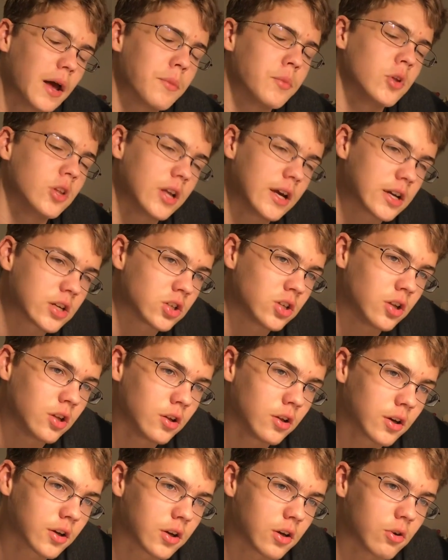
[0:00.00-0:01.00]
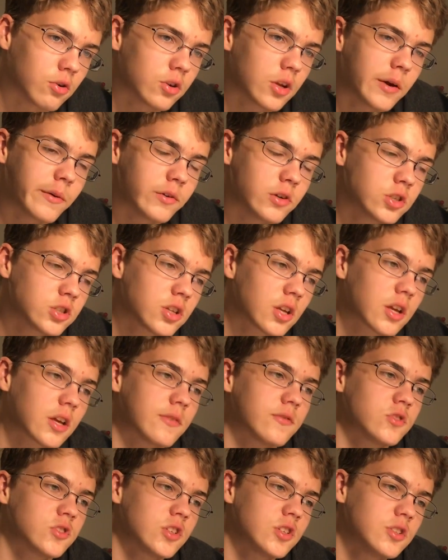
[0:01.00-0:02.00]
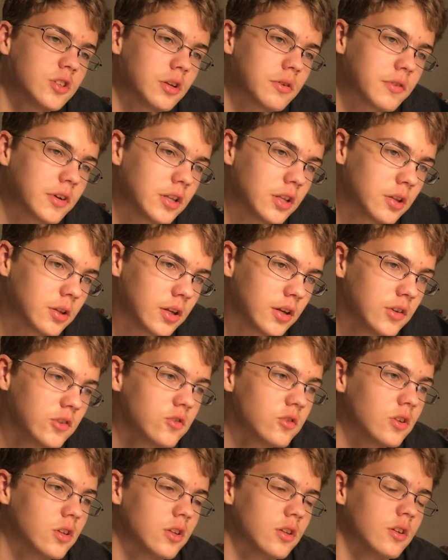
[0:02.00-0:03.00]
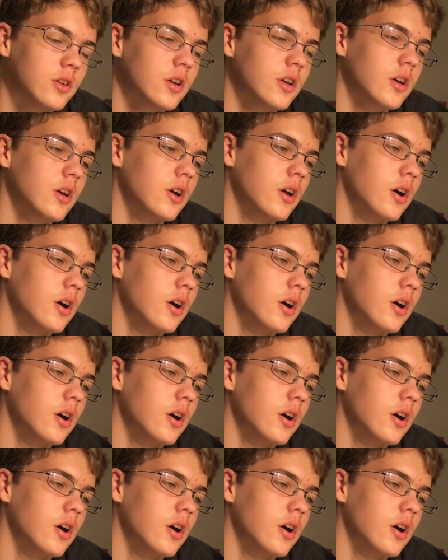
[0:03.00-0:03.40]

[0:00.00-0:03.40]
I mean actually lucky. On average, they have 16 rainy days in